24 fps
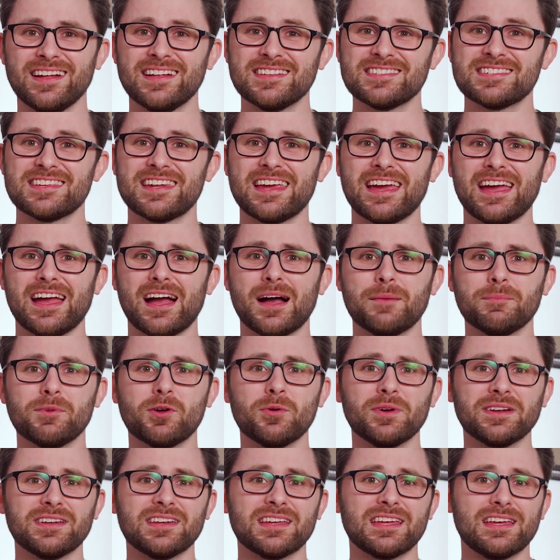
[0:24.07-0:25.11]
Today, I'm
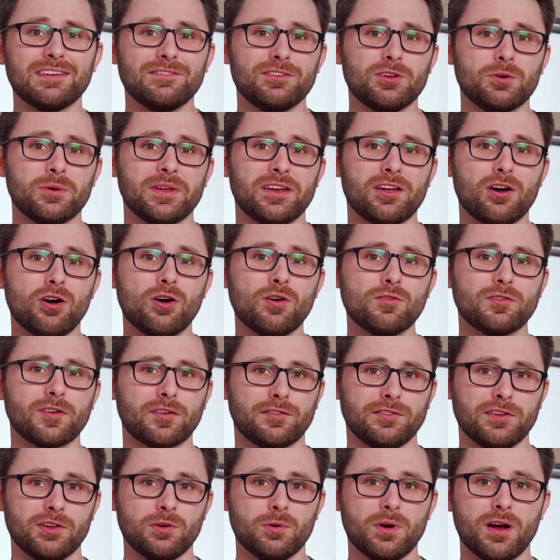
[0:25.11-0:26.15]
going to give you an
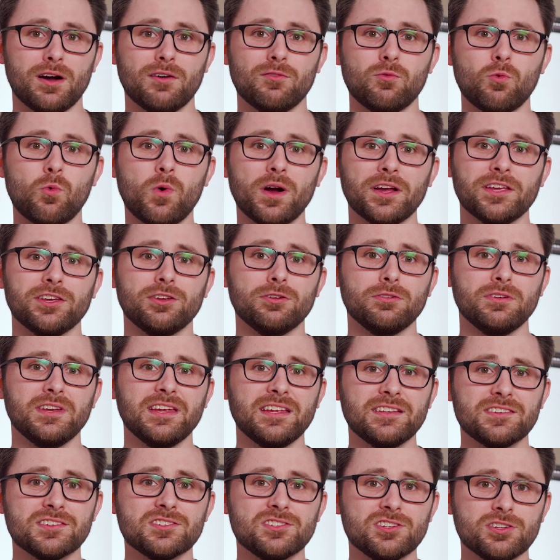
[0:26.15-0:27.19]
overview of what you
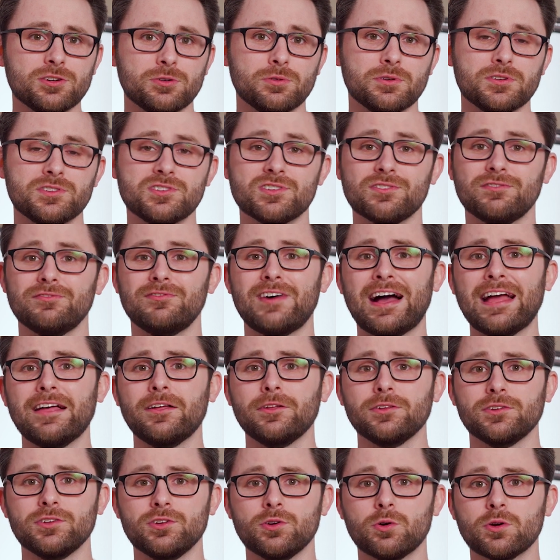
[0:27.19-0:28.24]
need to do to
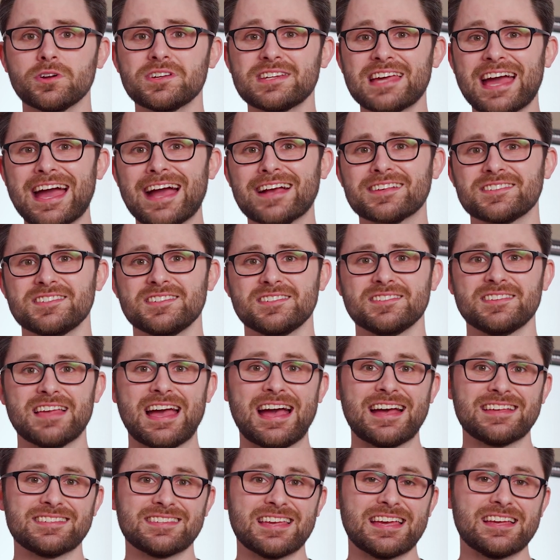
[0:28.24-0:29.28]
file your taxes
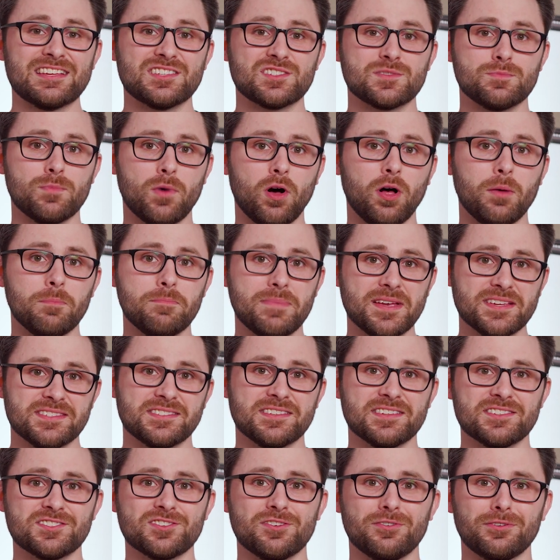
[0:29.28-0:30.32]
as a small
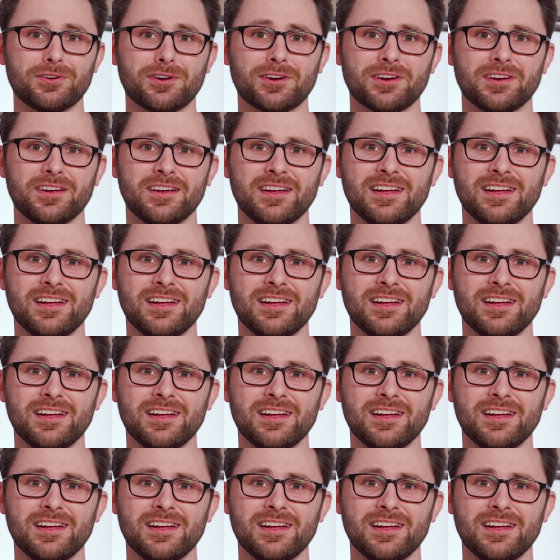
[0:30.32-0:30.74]
business owner.